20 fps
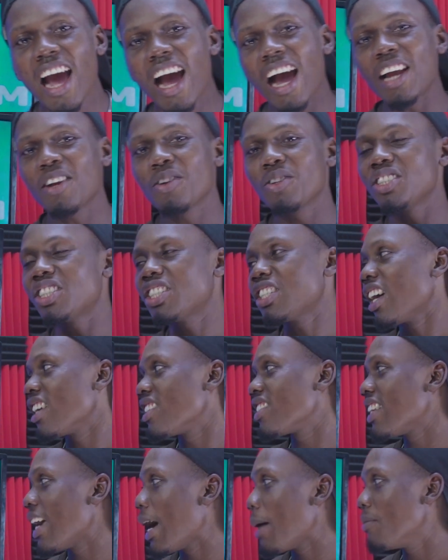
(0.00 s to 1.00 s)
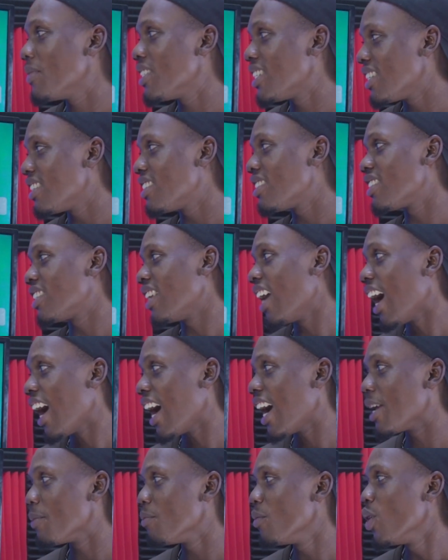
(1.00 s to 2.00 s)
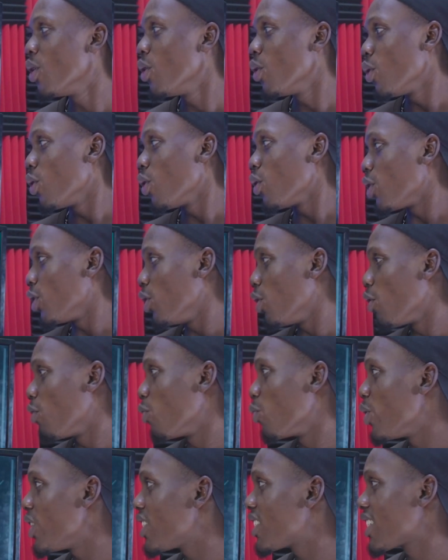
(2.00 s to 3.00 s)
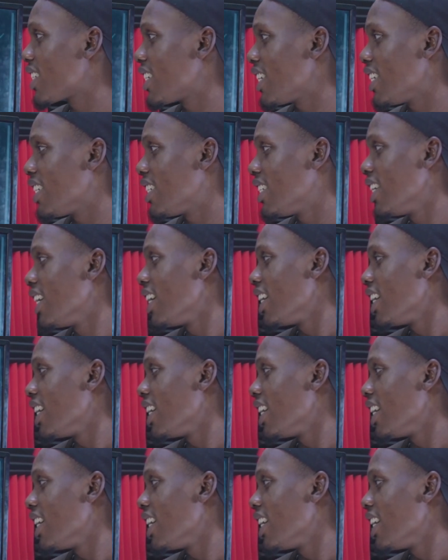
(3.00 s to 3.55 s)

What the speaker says: And on Shazam this time, you know, Wizkid